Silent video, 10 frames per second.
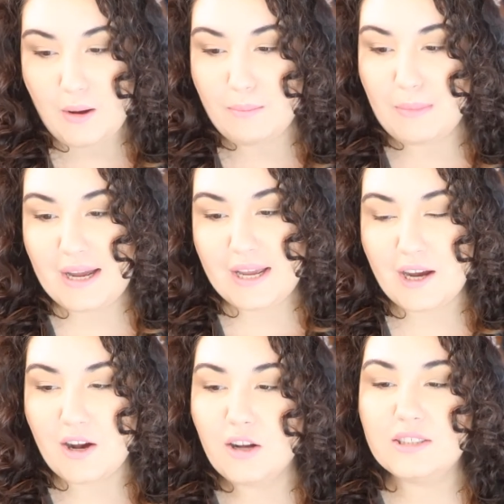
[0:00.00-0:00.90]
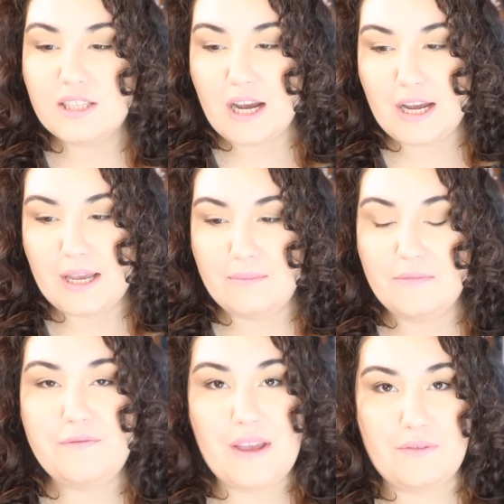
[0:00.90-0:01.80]
My
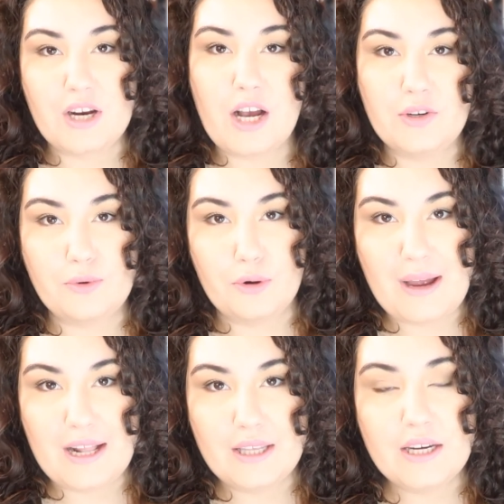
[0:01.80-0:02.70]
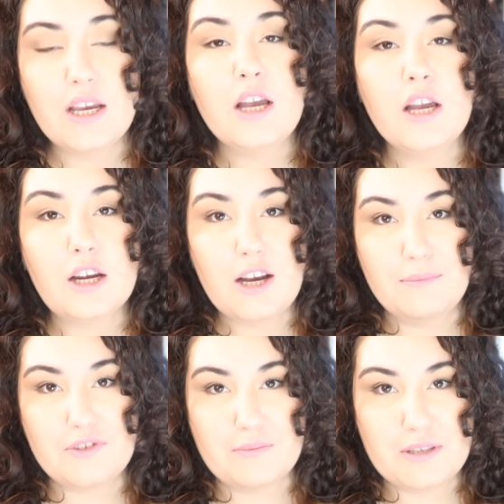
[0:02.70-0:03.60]
all-time favorite contour palette
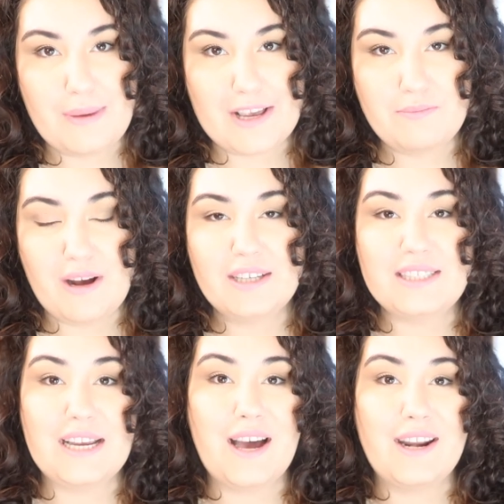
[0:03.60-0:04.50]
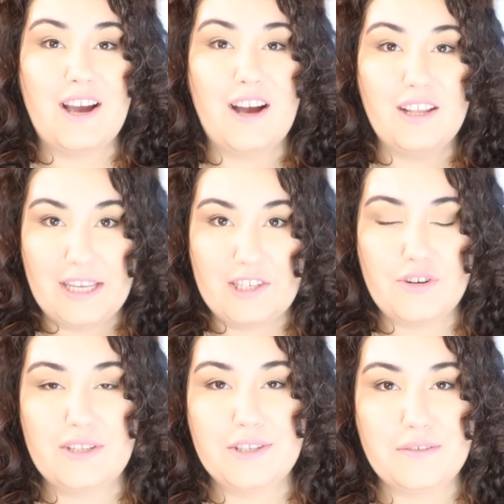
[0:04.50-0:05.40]
comes from Smashbox. I got it like
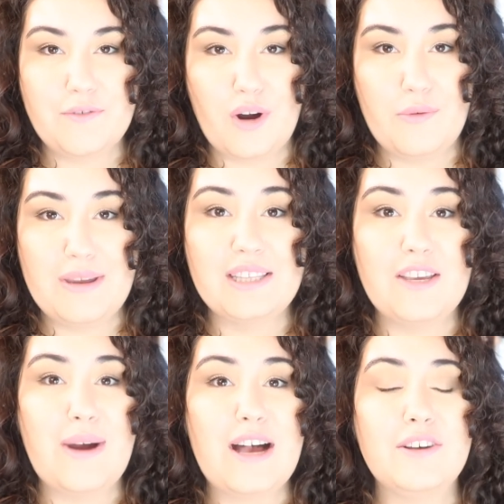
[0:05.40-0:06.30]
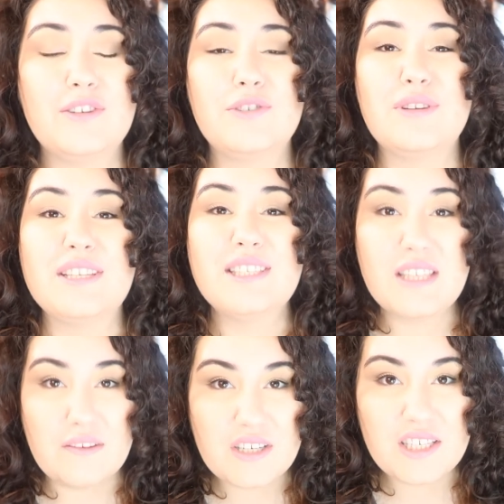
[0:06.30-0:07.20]
during the Sephora weekly wow, so it was only
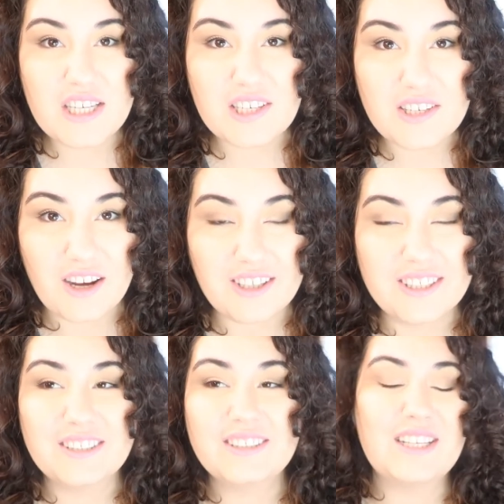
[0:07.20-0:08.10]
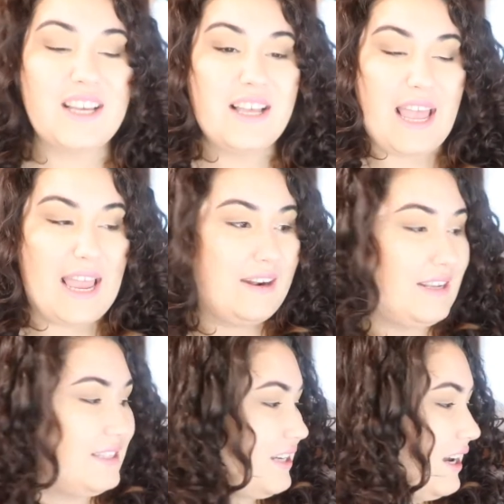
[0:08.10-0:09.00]
$17 and
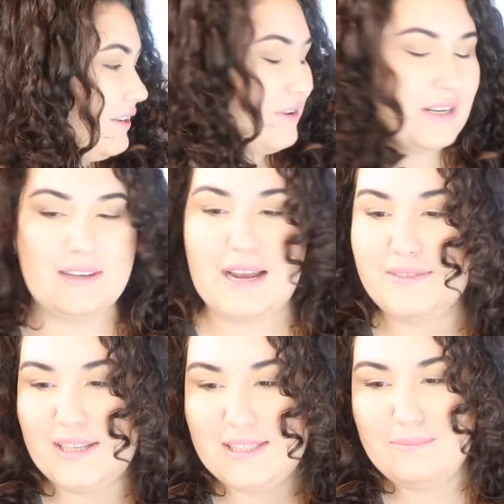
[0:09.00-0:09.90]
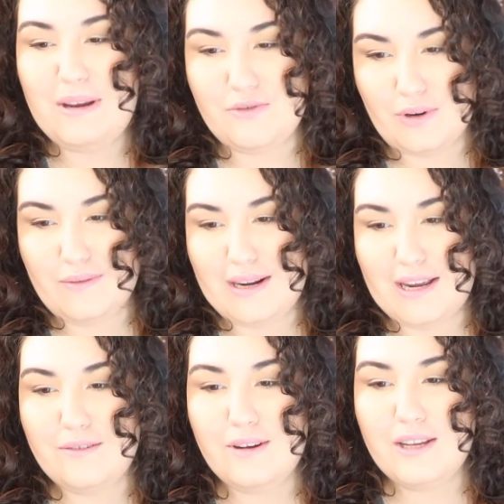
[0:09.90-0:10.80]
it's got where it's in my drawer right
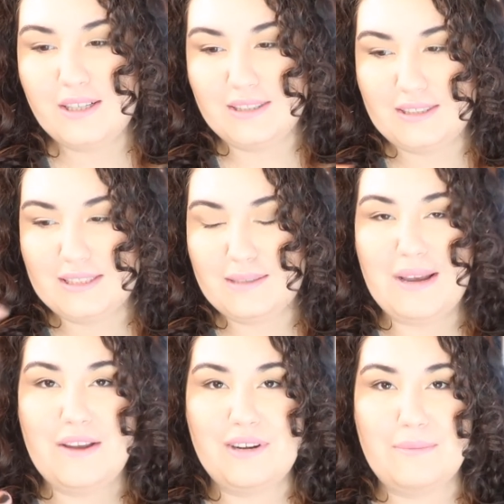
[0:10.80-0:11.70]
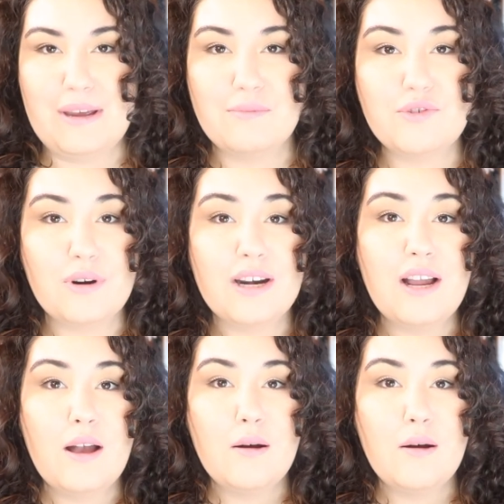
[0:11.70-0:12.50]
now because it's in my everyday makeup drawer.